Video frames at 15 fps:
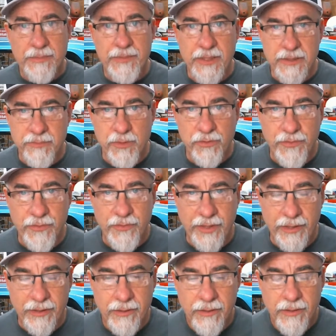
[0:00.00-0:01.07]
keep things
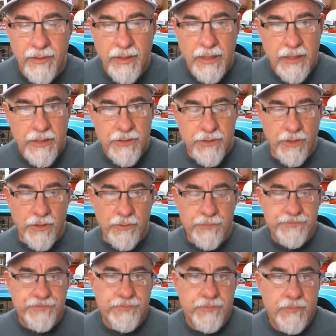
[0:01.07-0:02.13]
moving. So
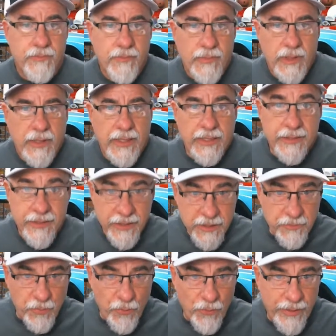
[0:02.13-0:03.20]
at this
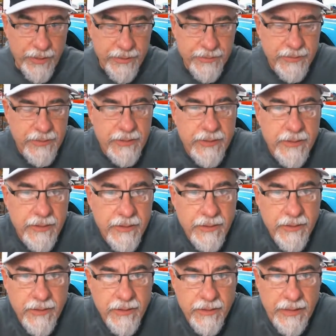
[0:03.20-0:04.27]
point,
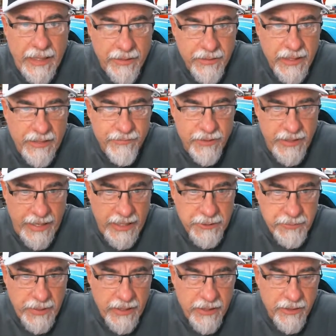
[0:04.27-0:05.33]
now that I have the
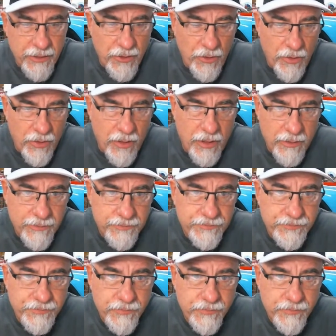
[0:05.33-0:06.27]
dash pad in the car,